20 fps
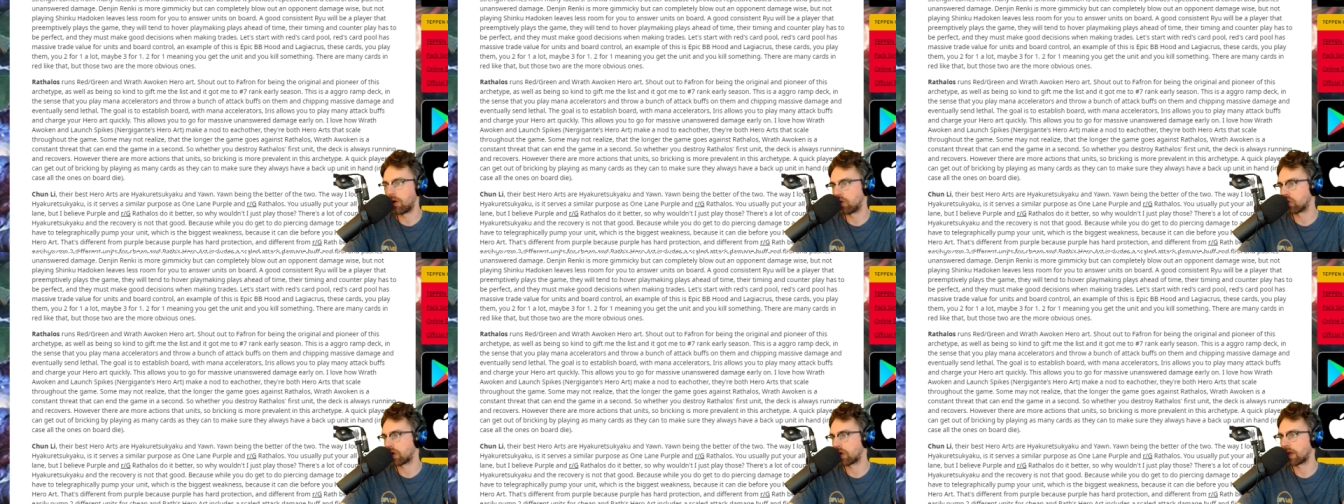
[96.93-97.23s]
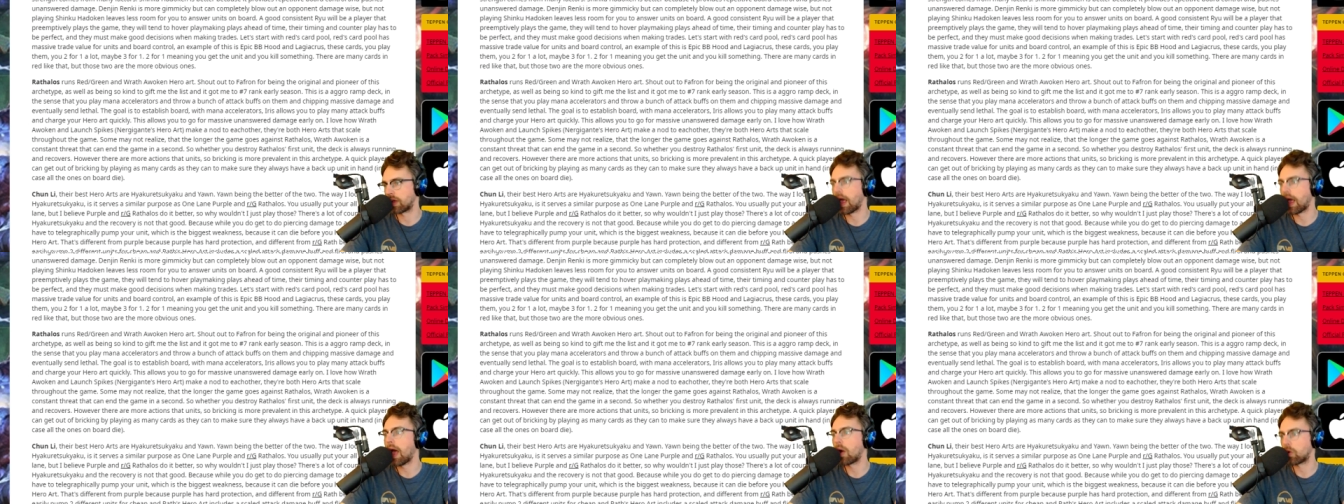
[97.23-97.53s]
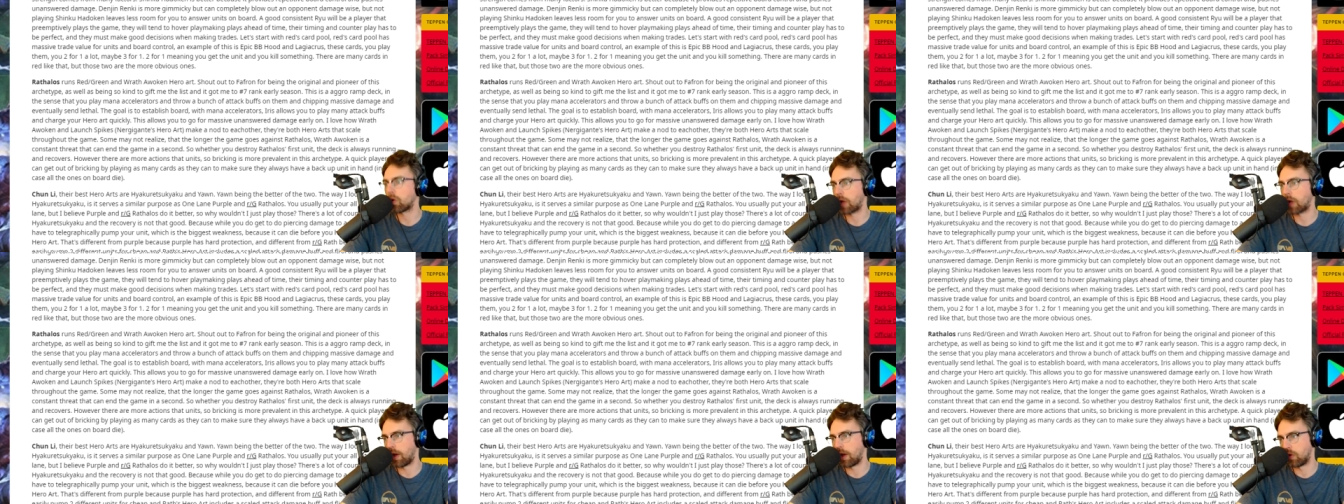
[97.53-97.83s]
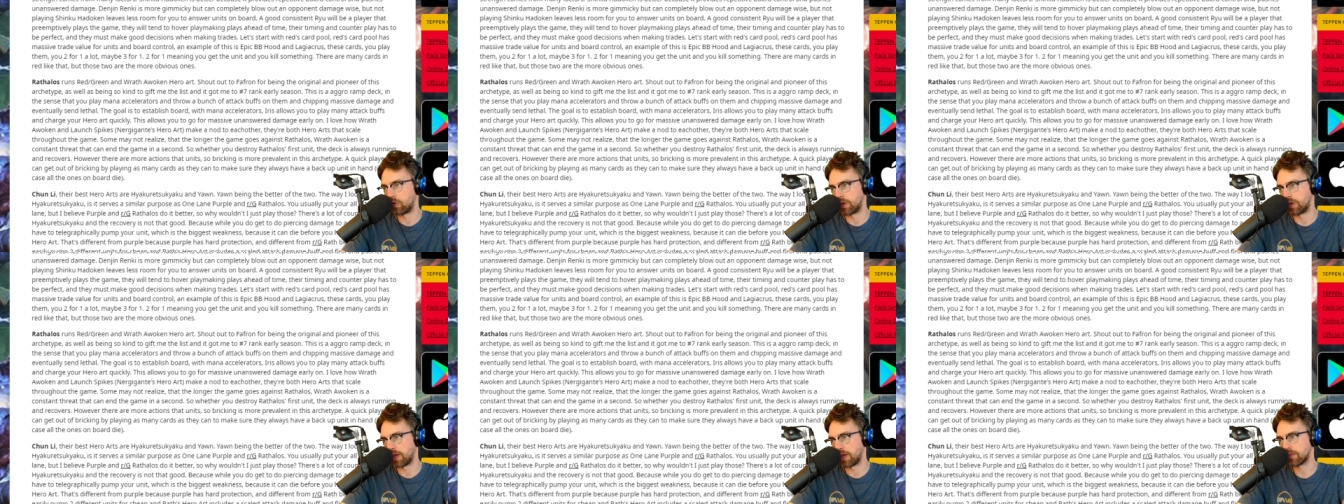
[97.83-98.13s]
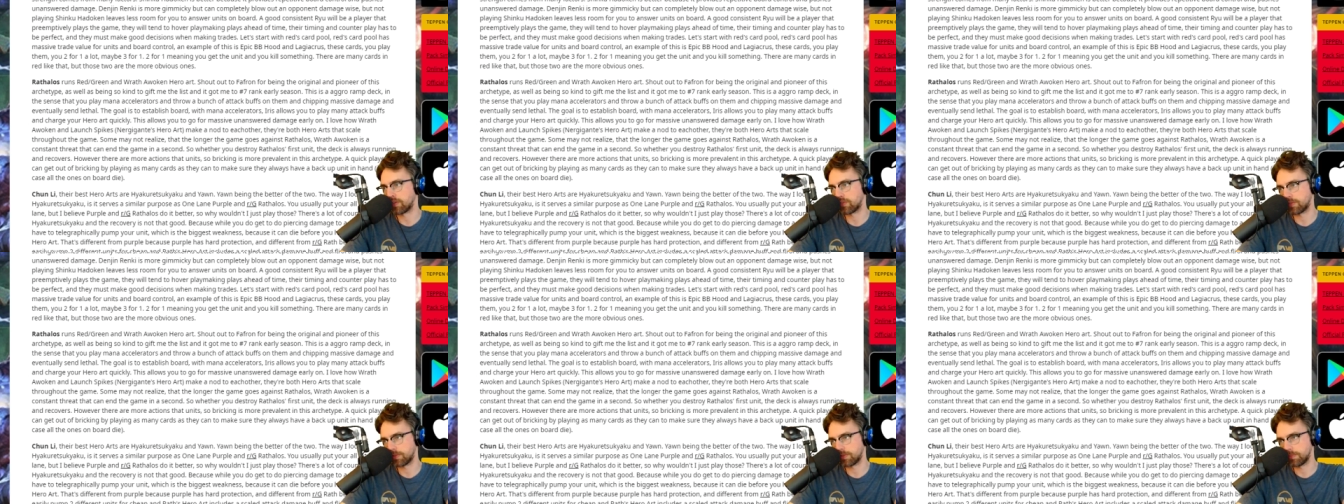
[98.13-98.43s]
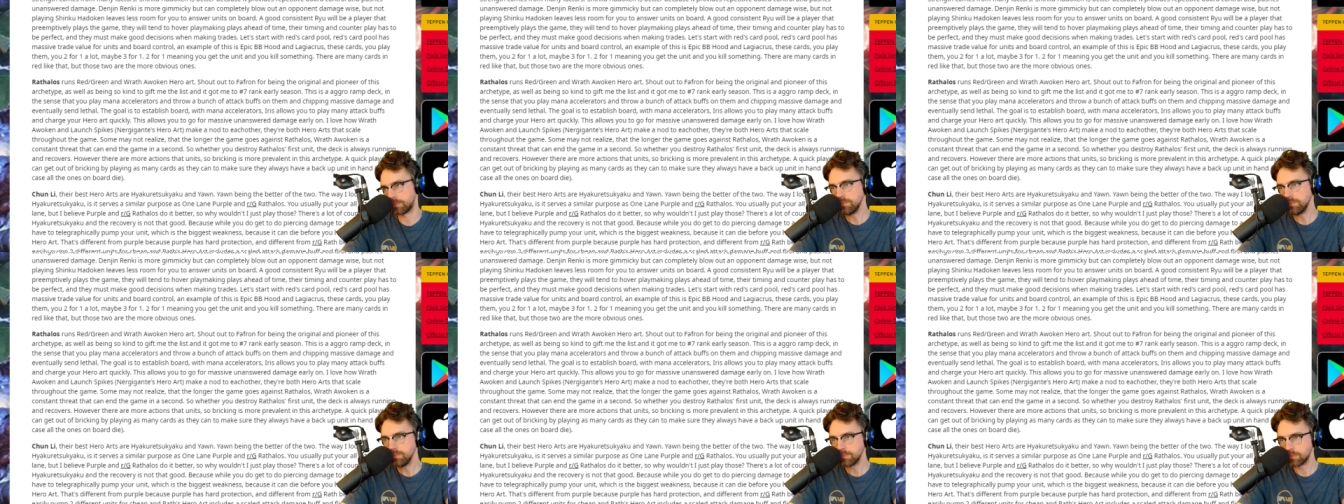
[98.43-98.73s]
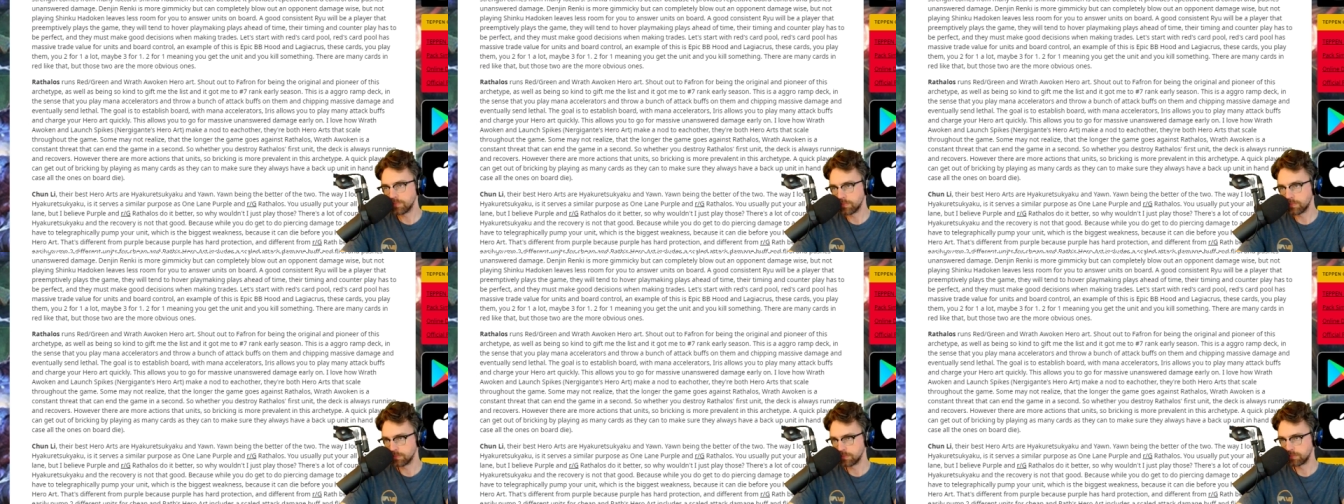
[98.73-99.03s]
Cacao decks.
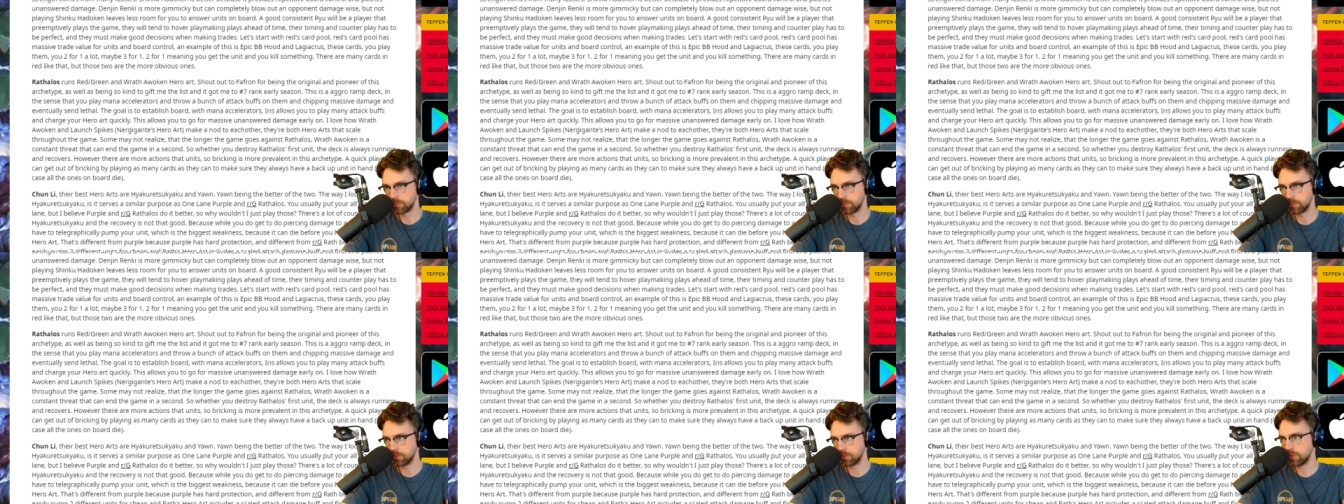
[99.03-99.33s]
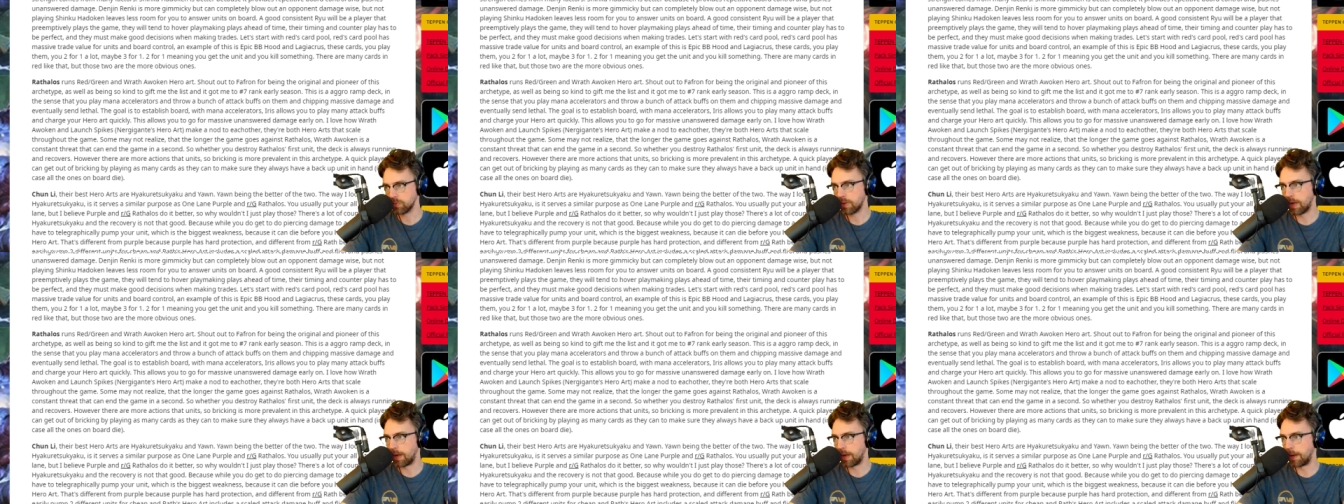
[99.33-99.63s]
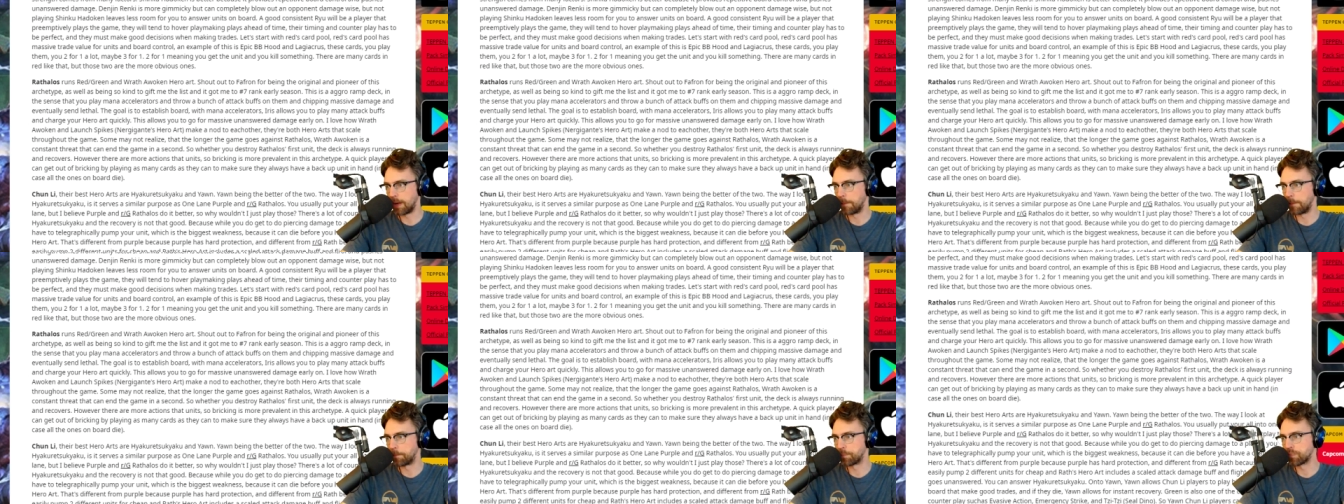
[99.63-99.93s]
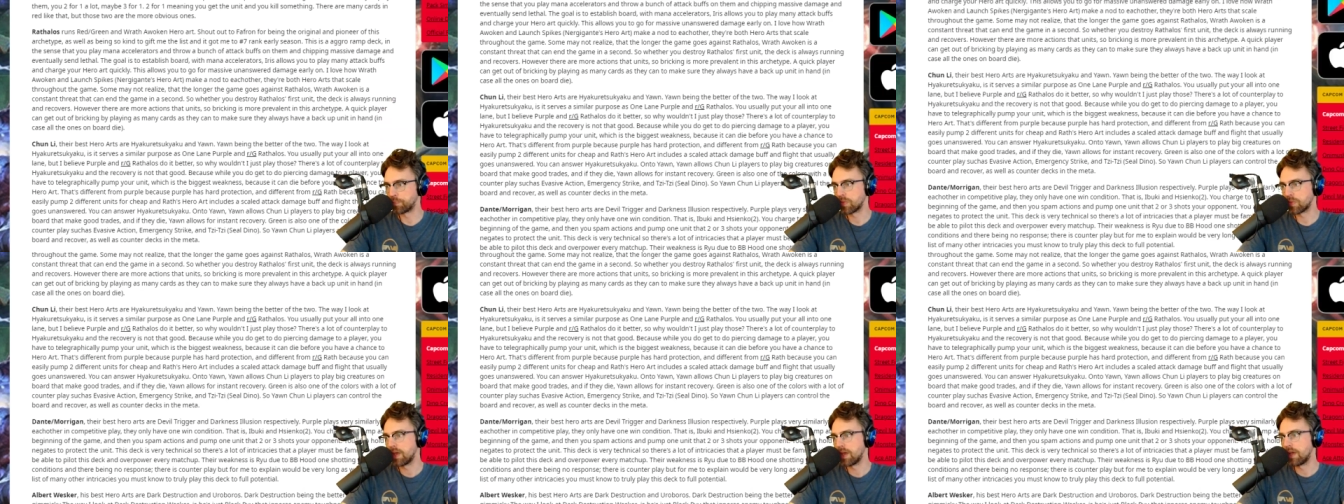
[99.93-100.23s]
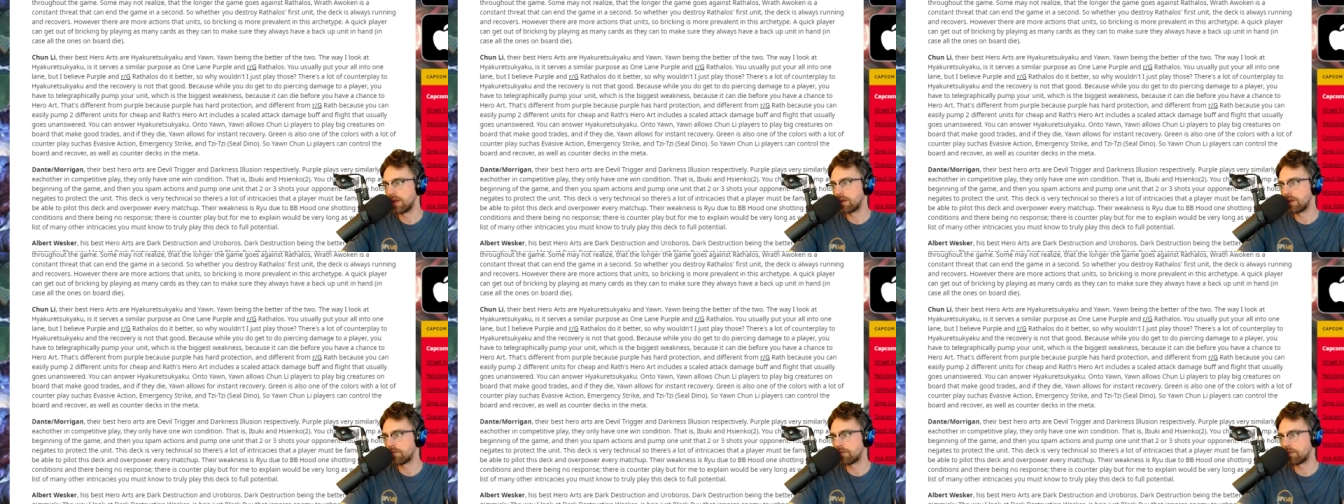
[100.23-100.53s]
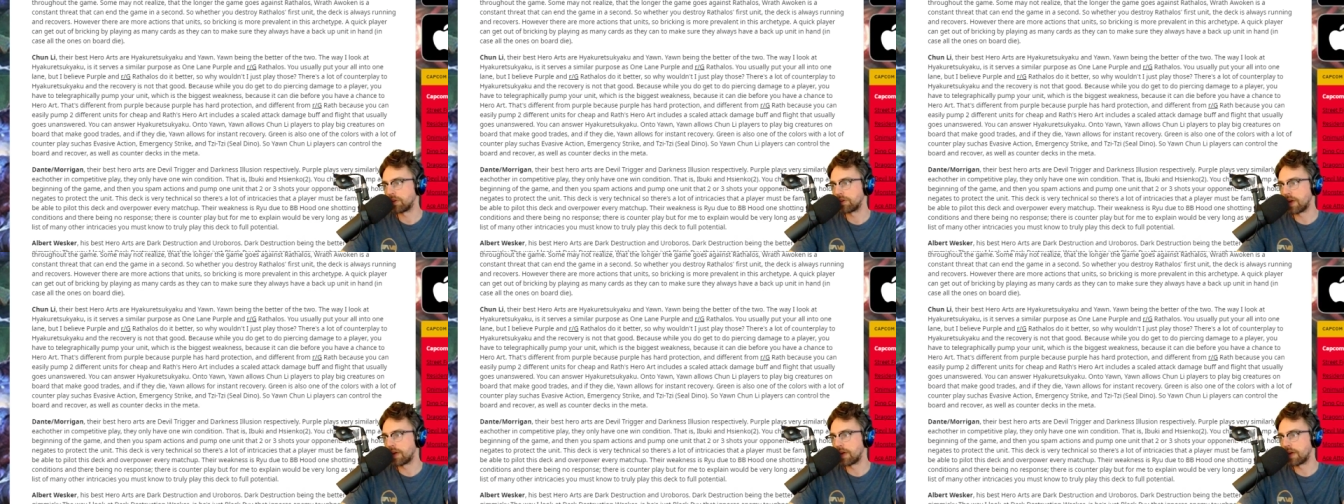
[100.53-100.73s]
For